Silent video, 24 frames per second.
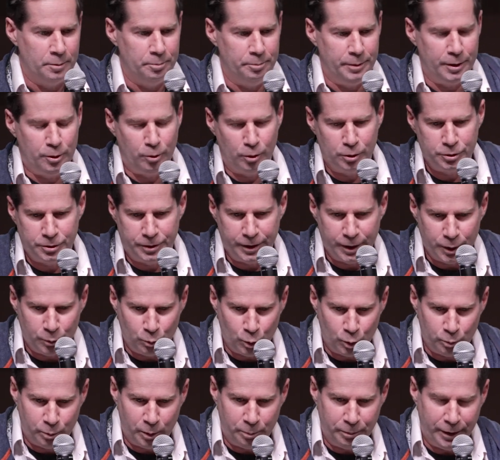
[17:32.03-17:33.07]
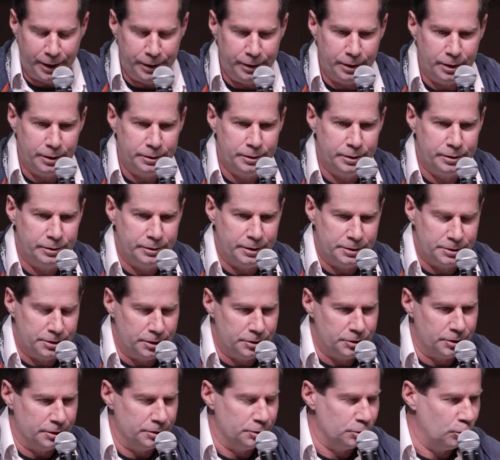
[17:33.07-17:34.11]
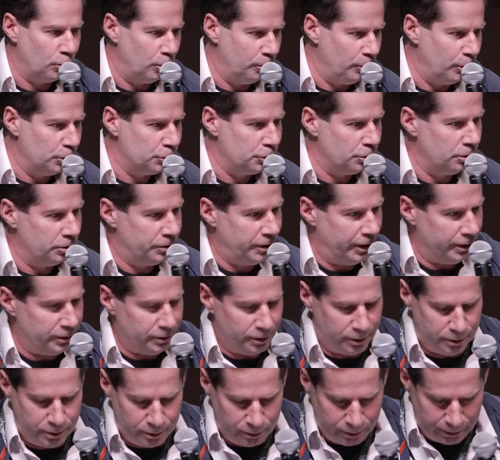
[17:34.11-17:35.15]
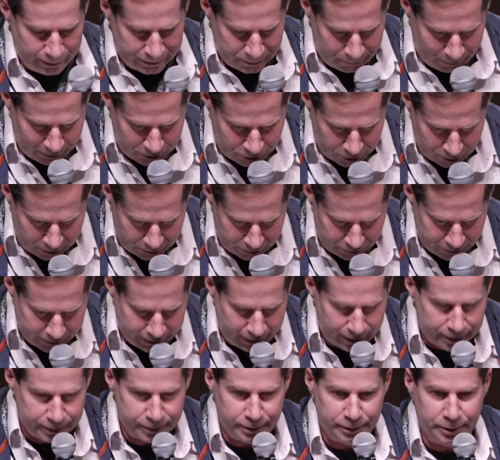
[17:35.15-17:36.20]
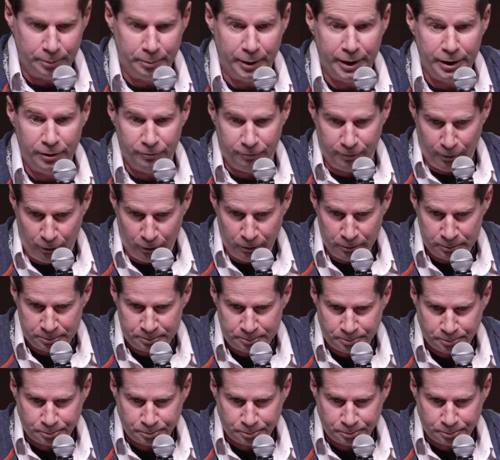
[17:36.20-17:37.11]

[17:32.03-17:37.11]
because there will be many other decisions, commercial, technical, especially regarding the money flow,